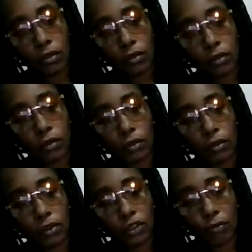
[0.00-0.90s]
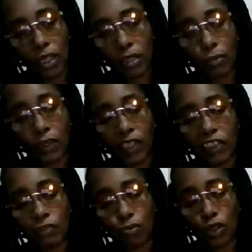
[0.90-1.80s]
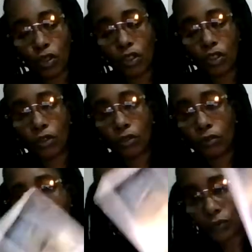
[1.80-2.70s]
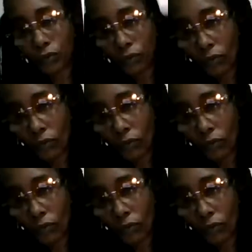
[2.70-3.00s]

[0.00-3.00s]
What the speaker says: Somebody planned to bury you. Look